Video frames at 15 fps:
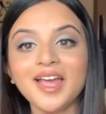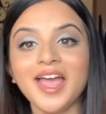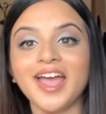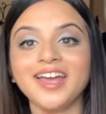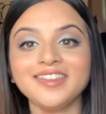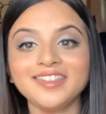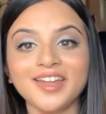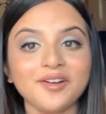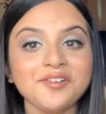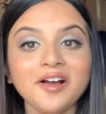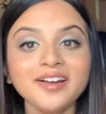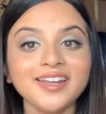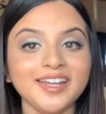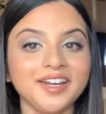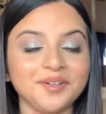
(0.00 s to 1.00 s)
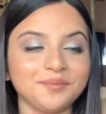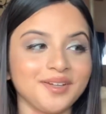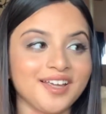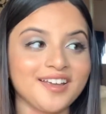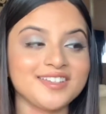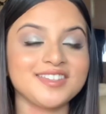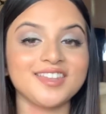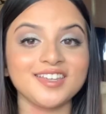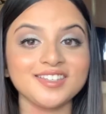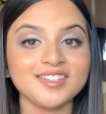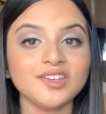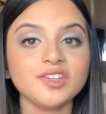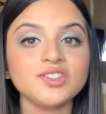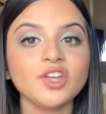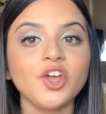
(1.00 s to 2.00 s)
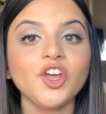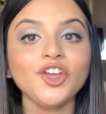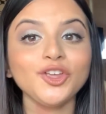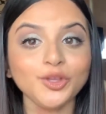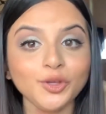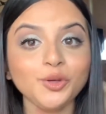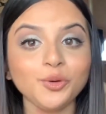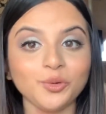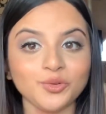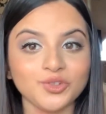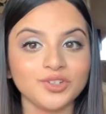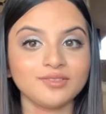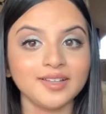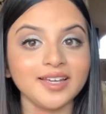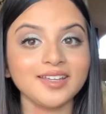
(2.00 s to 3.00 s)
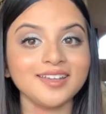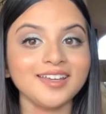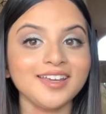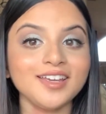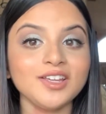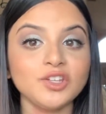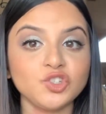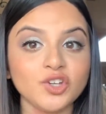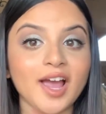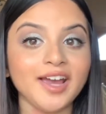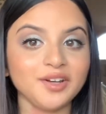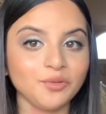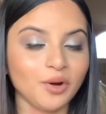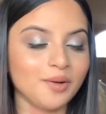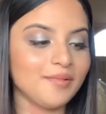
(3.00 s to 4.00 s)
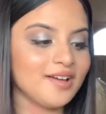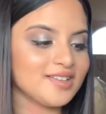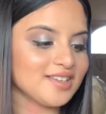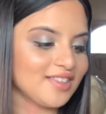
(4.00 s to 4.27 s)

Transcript: and they're not kidding because this is huge, like ginormous.